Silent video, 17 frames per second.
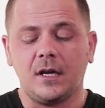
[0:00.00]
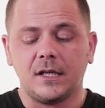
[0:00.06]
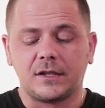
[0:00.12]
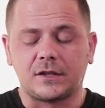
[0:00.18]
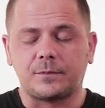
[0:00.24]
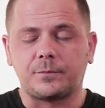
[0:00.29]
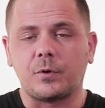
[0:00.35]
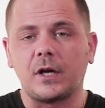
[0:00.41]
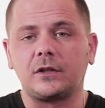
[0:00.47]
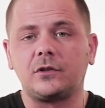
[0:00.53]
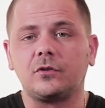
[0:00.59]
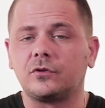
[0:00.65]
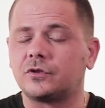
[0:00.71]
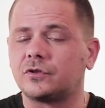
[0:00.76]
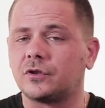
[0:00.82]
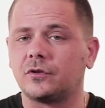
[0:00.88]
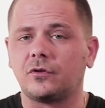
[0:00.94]
Spread
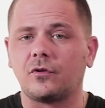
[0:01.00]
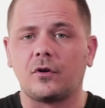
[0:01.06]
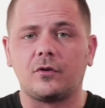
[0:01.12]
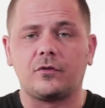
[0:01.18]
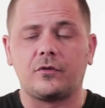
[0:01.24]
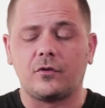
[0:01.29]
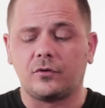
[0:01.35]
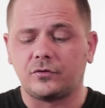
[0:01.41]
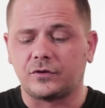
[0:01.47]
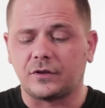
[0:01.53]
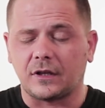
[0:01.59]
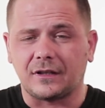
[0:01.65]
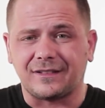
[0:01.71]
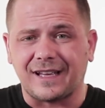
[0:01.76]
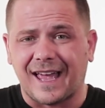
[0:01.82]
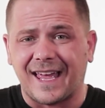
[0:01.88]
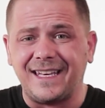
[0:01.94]
those
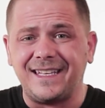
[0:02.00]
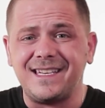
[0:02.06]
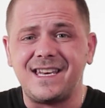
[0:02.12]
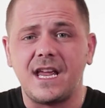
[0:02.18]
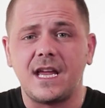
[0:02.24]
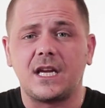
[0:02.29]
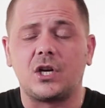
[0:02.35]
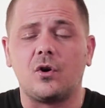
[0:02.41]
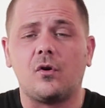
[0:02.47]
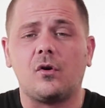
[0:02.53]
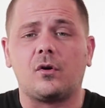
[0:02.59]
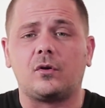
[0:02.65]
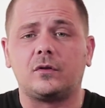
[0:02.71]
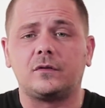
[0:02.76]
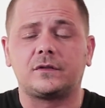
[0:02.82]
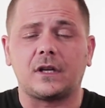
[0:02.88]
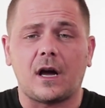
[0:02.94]
end day
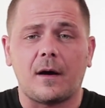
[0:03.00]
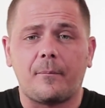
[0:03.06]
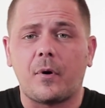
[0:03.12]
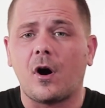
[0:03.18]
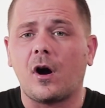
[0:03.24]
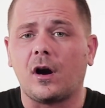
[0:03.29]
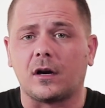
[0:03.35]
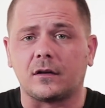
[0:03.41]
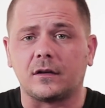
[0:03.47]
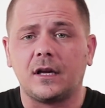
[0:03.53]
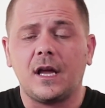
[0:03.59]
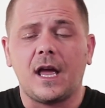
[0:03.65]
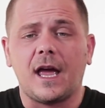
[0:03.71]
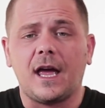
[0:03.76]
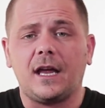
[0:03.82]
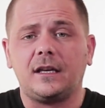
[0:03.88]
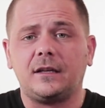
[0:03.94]
goals apart
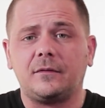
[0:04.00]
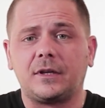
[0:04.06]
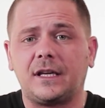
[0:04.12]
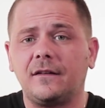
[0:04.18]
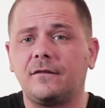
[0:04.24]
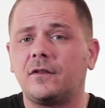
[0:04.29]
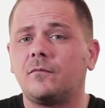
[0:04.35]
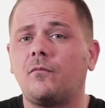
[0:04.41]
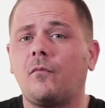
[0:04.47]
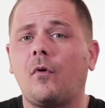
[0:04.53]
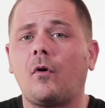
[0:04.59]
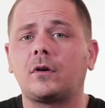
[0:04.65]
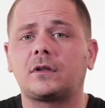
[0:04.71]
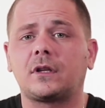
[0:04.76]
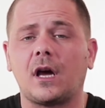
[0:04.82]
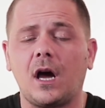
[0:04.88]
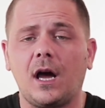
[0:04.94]
and give them
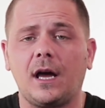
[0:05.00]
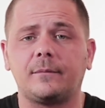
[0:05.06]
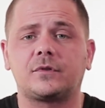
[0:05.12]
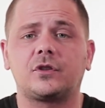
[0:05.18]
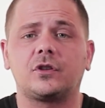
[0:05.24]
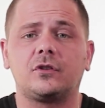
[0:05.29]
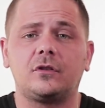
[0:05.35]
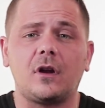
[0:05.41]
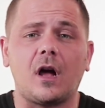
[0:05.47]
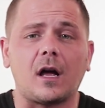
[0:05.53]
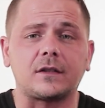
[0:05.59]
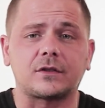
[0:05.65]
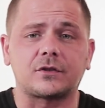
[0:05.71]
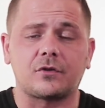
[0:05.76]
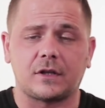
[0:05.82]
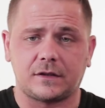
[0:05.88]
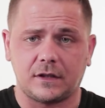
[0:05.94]
more time so you're not
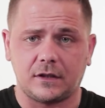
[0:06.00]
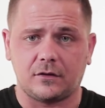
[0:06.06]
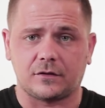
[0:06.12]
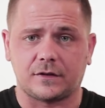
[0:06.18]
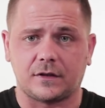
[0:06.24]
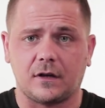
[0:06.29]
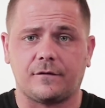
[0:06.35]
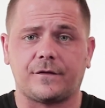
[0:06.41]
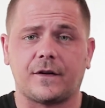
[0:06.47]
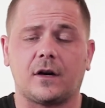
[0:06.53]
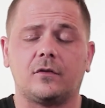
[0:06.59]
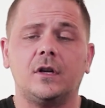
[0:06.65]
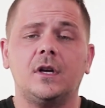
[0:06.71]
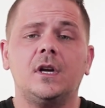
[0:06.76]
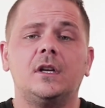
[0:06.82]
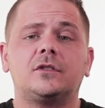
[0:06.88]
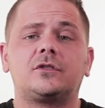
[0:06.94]
stressing yourself
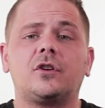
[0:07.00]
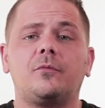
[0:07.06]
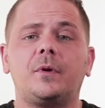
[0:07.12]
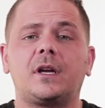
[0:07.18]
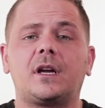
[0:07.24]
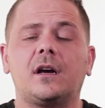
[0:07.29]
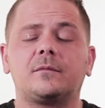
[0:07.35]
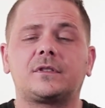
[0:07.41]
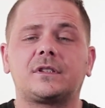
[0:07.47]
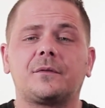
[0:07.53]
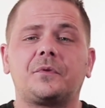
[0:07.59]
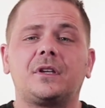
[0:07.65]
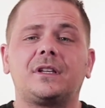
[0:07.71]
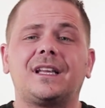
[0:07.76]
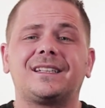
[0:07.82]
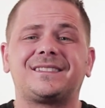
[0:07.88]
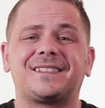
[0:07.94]
out, so it becomes
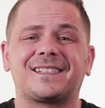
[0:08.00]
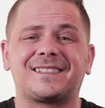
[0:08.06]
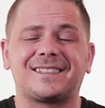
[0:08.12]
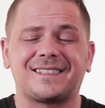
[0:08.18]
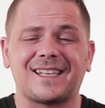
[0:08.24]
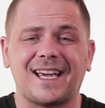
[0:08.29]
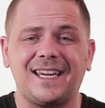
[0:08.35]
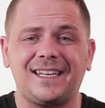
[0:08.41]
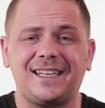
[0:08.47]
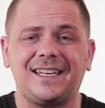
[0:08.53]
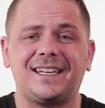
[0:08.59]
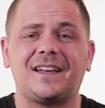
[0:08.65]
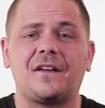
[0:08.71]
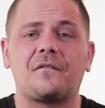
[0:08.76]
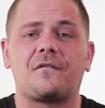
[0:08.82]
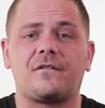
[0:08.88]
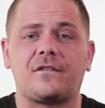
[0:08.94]
something that's
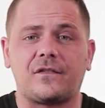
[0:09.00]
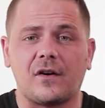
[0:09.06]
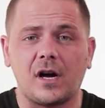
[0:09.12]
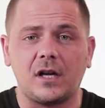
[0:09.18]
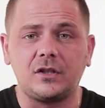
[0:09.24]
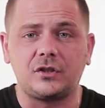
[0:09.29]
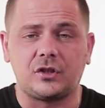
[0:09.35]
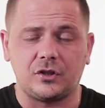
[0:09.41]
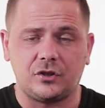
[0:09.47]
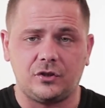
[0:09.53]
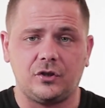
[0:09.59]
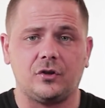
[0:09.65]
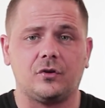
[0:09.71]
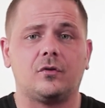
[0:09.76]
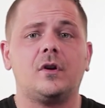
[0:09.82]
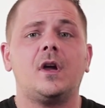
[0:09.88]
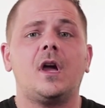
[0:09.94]
exciting and fun to
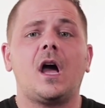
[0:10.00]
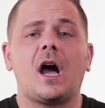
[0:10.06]
do.